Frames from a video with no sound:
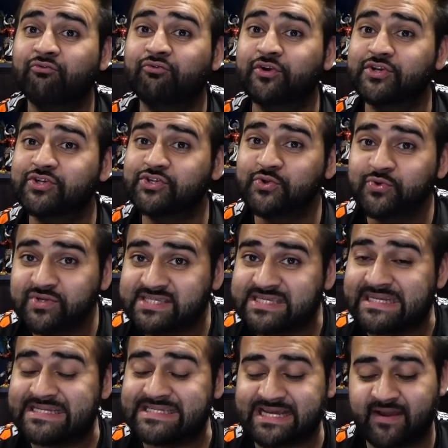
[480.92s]

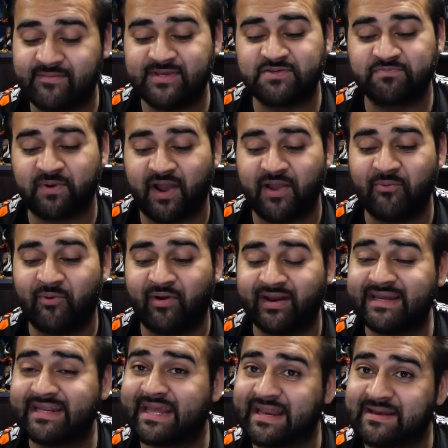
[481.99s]
reducing damage by
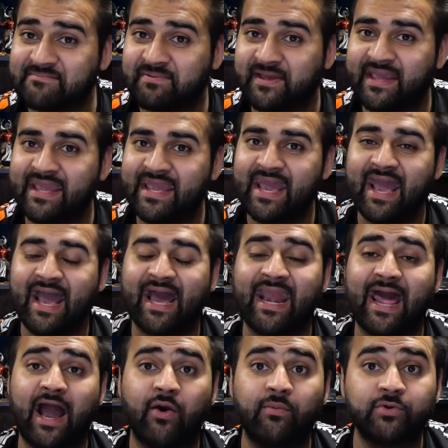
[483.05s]
1 can be,
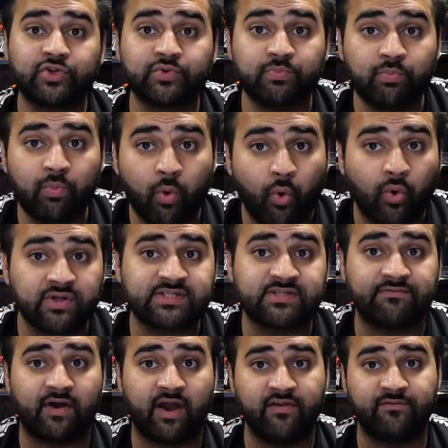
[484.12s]
and how much more
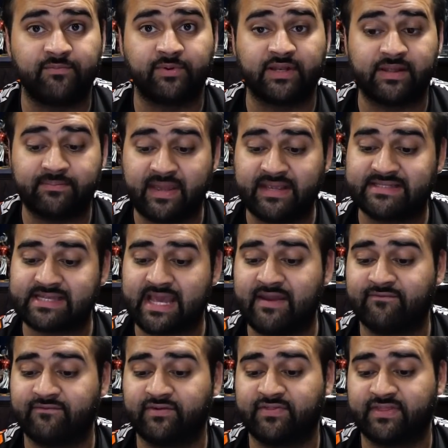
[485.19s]
survivable it makes
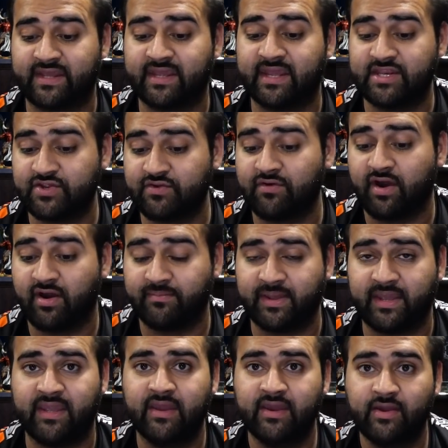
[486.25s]
everything in your
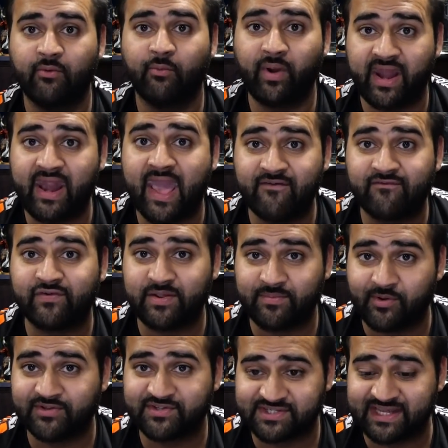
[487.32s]
army when every
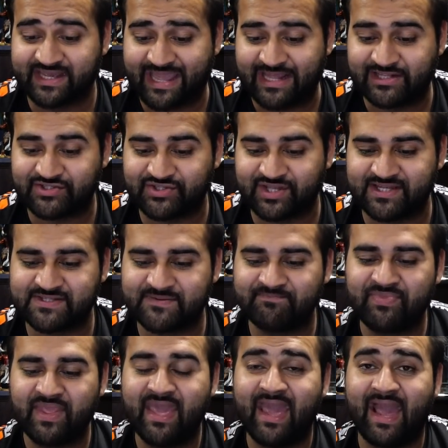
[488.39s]
monster gets this.
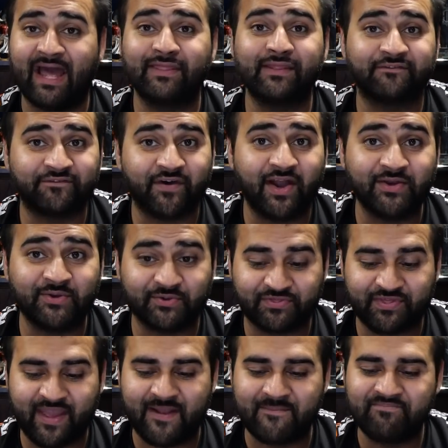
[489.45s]
And the final
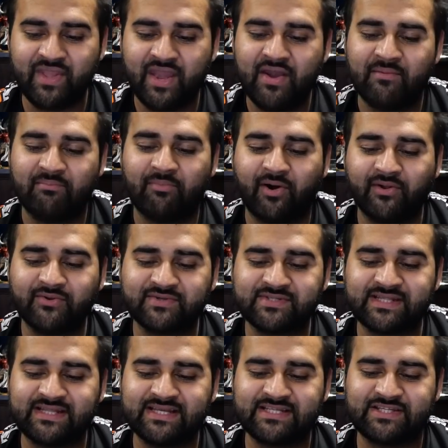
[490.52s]
thing,
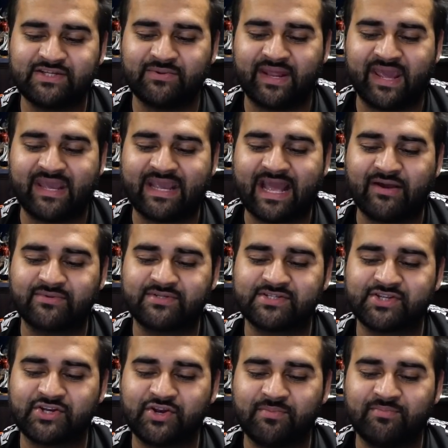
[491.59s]
models in this unit count
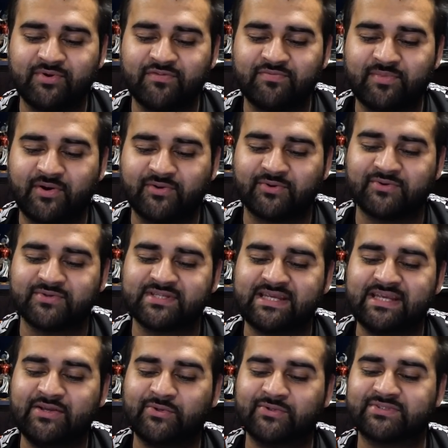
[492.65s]
as a number of models
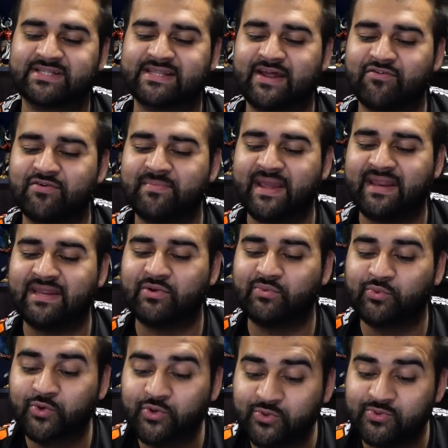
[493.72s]
equal to their
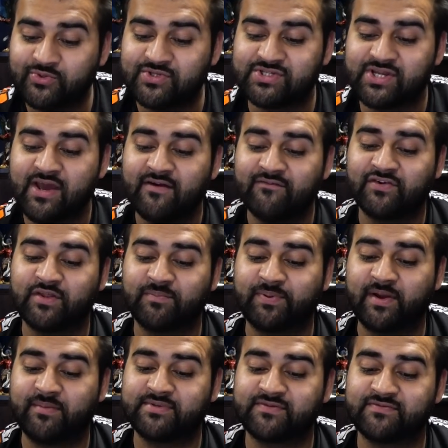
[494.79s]
remaining wounds for the
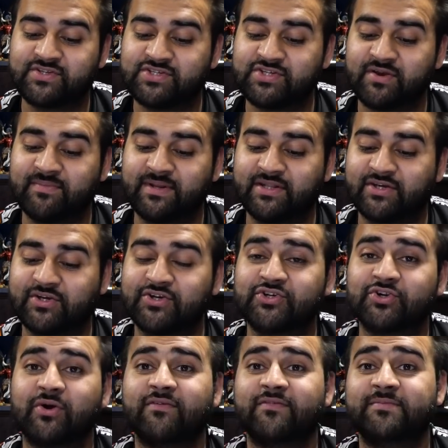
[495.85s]
purpose of determining the
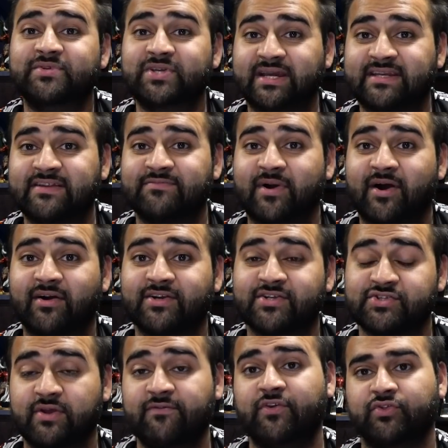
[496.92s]
control of objective
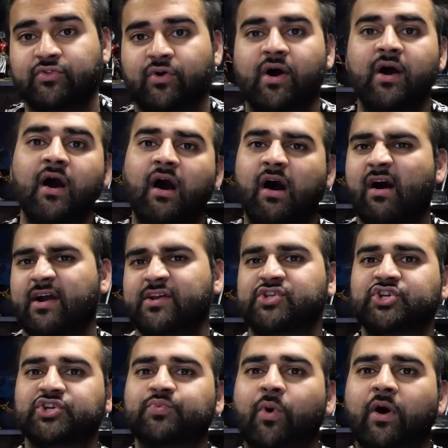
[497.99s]
markers. So if you thought,
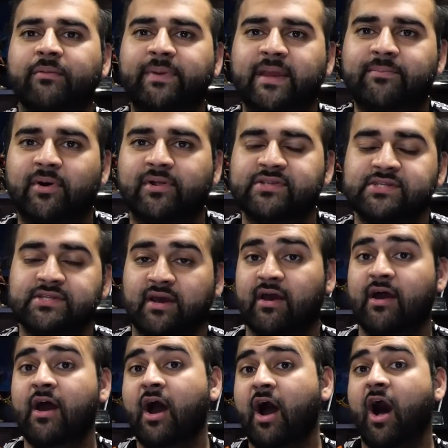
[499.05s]
it's just one big
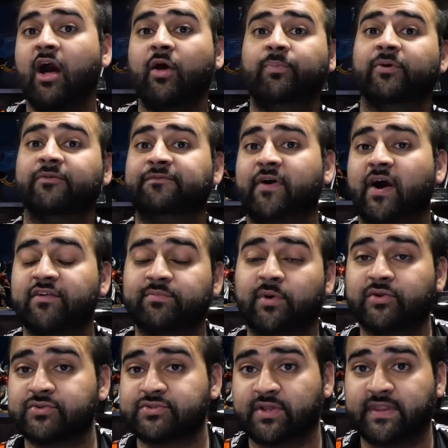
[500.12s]
monster, I'll put 5
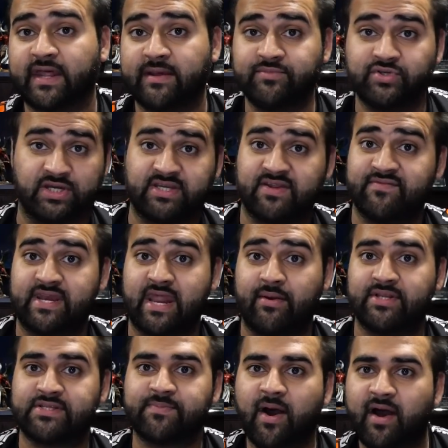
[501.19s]
models on that objective and
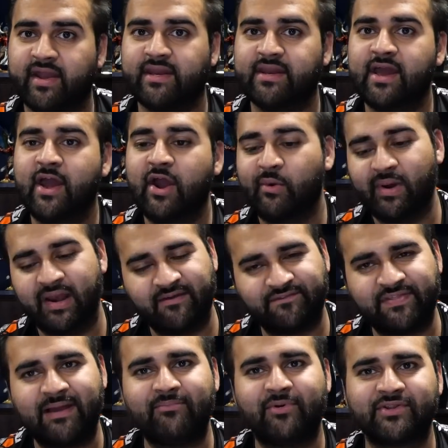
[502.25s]
now it's mine. Well,
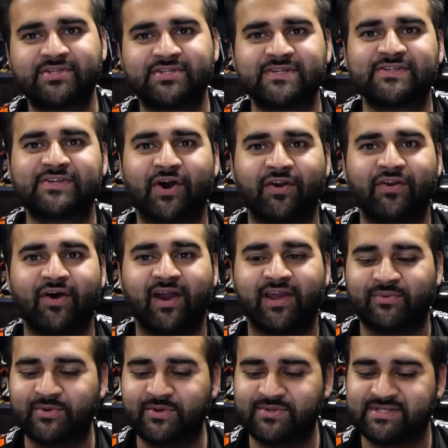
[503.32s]
if that monster's got
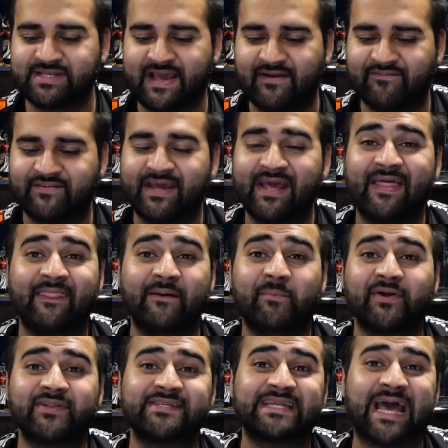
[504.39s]
9 wounds left, the
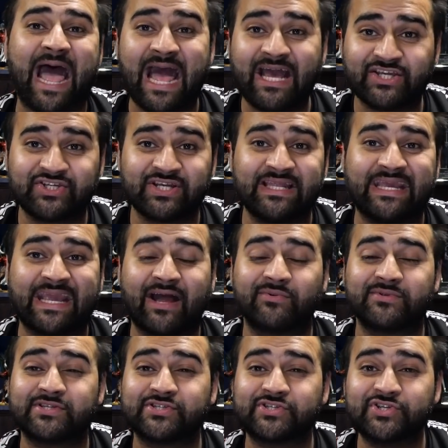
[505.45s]
monster actually
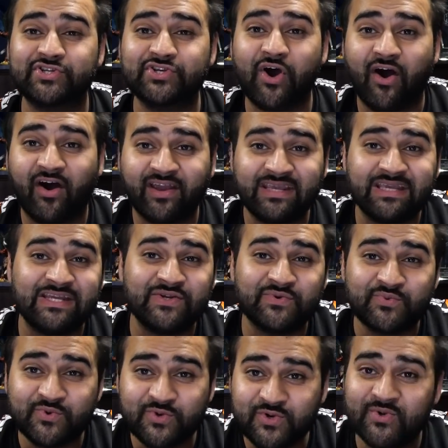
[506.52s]
counts as
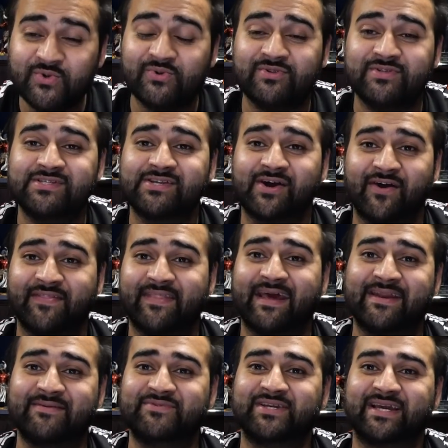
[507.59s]
9 wounds on
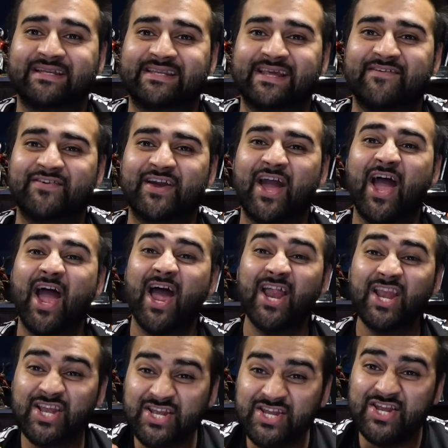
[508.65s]
that objective.
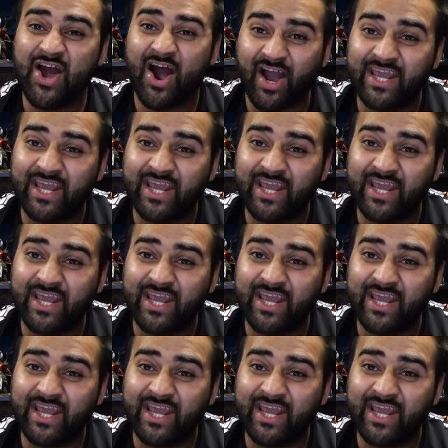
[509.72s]
9